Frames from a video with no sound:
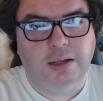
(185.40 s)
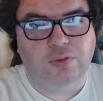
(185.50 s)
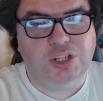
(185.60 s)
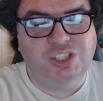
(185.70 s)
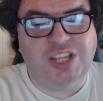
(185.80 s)

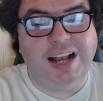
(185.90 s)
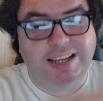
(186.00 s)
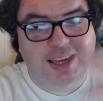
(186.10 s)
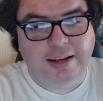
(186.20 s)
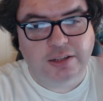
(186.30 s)
as
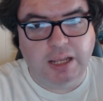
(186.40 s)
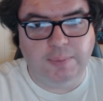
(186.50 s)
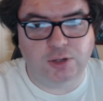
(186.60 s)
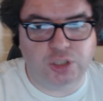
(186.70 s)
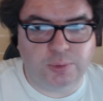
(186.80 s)
dedicated
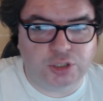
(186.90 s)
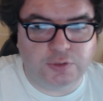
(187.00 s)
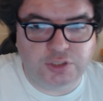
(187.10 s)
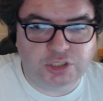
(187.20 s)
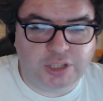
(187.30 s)
MA streaming
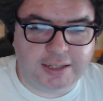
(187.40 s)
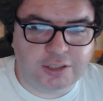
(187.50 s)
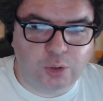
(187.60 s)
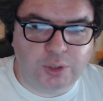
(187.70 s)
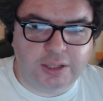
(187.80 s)
services, not
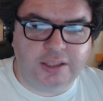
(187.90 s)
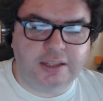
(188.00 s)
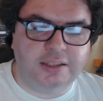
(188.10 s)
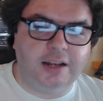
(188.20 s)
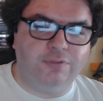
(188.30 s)
including the
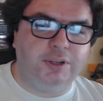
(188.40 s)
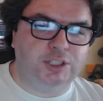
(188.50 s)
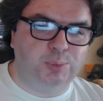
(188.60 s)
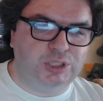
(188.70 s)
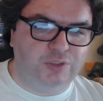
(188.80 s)
Netflix
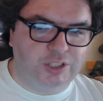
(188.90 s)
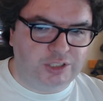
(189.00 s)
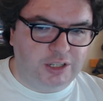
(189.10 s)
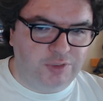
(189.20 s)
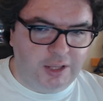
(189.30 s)
specific
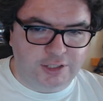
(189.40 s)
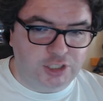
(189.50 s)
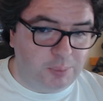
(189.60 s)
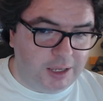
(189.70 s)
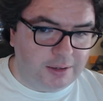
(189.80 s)
stuff that ends
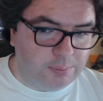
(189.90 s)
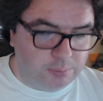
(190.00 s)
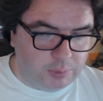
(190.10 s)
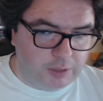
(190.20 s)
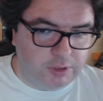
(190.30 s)
up in
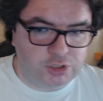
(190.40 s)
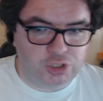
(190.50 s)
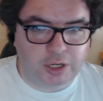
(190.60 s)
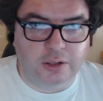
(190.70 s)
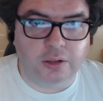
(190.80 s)
Netflix
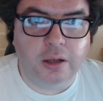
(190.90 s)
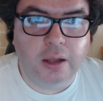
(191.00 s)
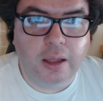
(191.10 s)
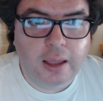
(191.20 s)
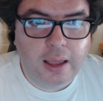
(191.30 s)
jail.
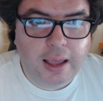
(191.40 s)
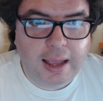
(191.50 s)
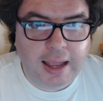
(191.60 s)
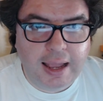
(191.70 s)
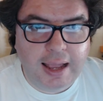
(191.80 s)

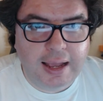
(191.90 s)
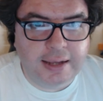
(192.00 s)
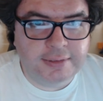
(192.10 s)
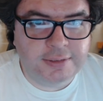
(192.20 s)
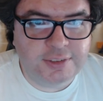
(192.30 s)

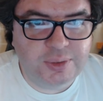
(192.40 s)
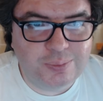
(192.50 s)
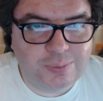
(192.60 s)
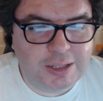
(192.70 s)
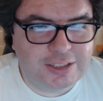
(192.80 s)
And
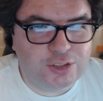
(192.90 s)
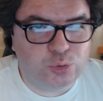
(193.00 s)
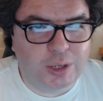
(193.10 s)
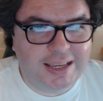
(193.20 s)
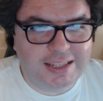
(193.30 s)
it's a
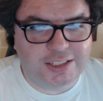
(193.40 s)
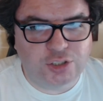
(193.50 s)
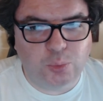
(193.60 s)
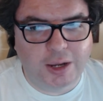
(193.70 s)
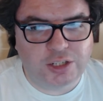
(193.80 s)
tricky
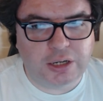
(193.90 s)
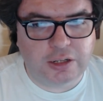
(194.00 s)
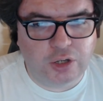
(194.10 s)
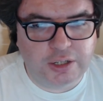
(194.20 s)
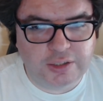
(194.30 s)
situation how
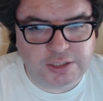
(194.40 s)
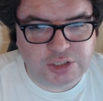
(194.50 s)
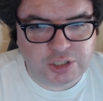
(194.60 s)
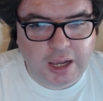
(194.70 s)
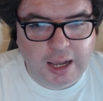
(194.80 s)
to look at
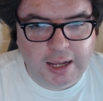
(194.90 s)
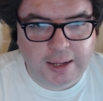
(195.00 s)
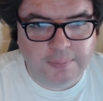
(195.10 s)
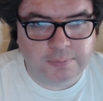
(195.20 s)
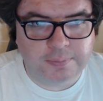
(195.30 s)
this.
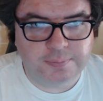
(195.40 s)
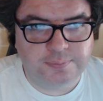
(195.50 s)
Um,